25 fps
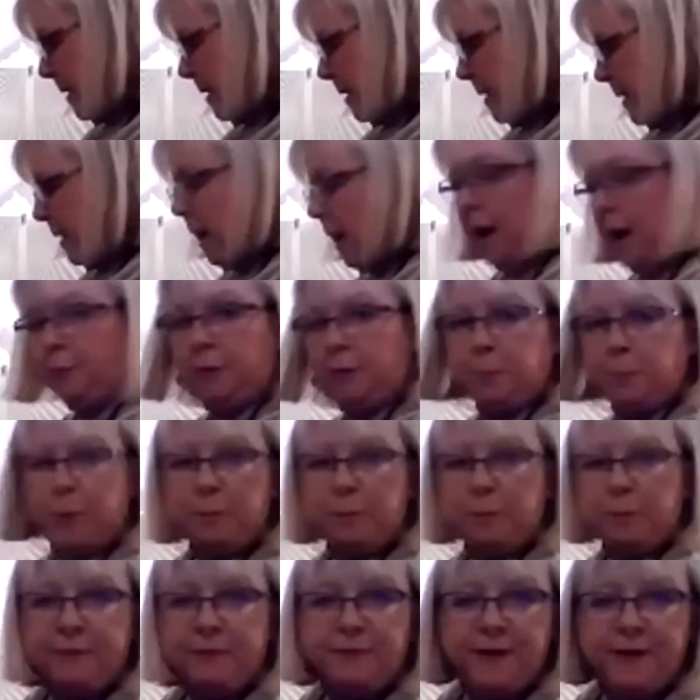I always put
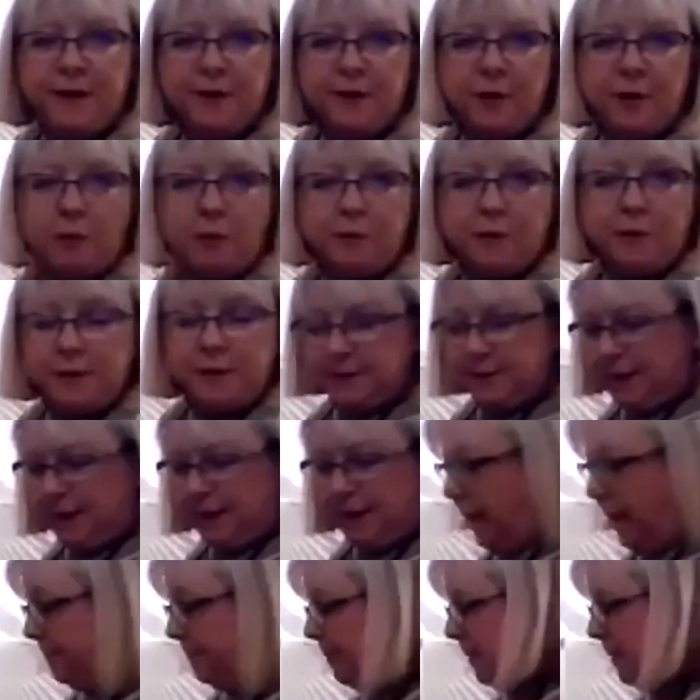my finger over the
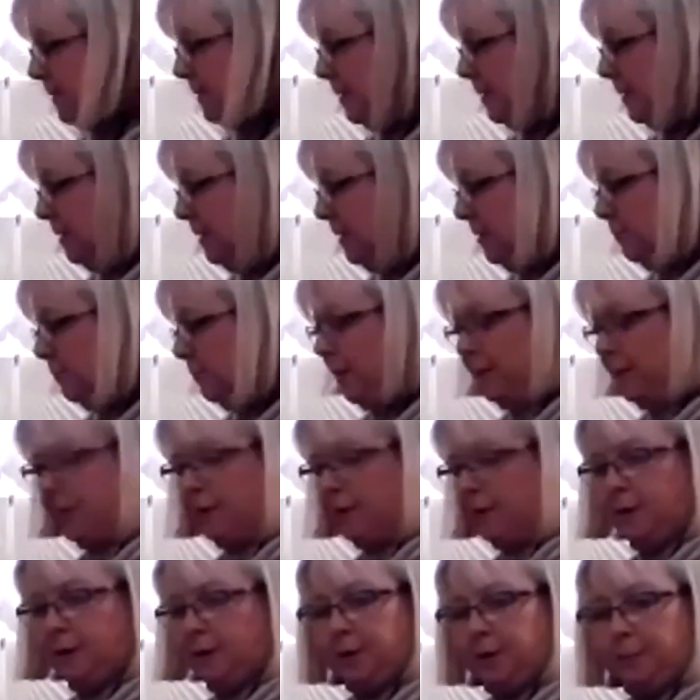top where,
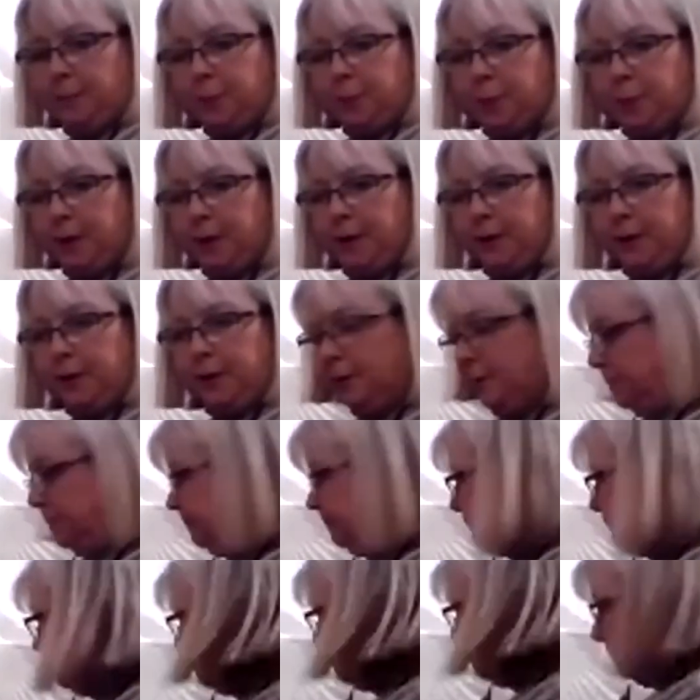you know, you put
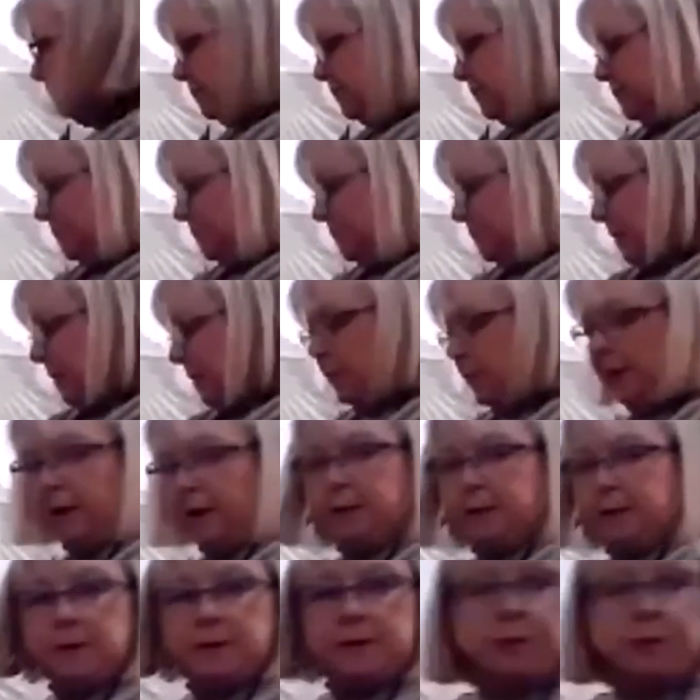your thing
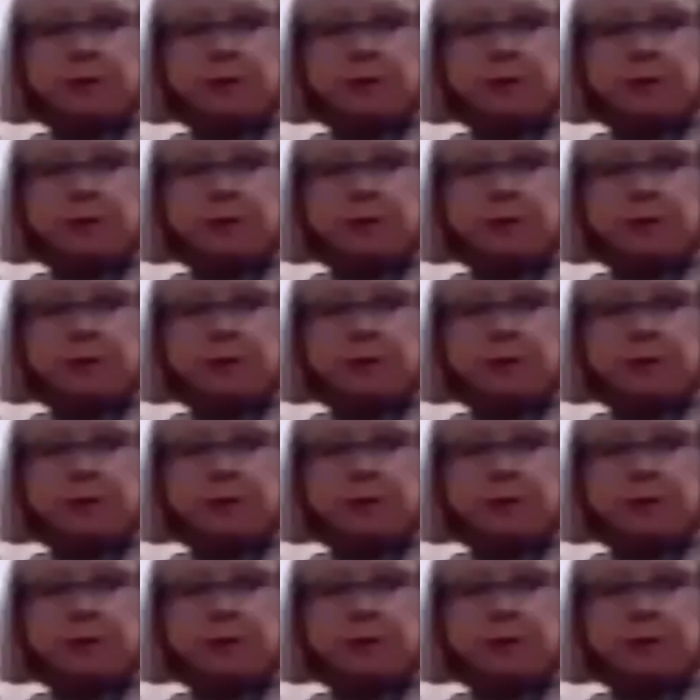in there so you